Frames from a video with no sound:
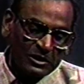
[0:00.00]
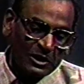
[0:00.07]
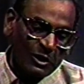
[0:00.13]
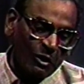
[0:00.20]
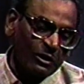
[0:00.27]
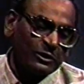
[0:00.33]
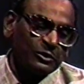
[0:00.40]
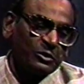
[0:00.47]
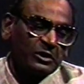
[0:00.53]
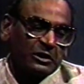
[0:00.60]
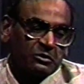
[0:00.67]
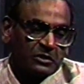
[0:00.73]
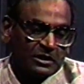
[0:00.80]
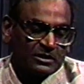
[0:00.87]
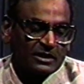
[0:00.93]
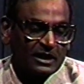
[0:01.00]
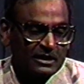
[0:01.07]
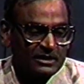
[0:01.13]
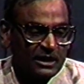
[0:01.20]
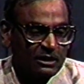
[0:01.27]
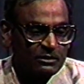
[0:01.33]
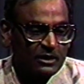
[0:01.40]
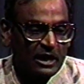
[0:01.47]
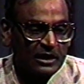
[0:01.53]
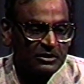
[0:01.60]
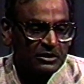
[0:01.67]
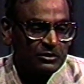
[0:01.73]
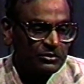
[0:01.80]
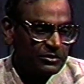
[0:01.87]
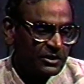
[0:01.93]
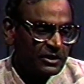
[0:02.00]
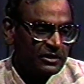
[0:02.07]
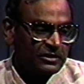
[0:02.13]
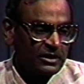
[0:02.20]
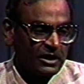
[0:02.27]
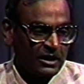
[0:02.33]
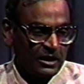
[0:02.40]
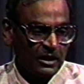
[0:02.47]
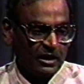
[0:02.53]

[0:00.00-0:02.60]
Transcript: also convince ourselves as if there is a,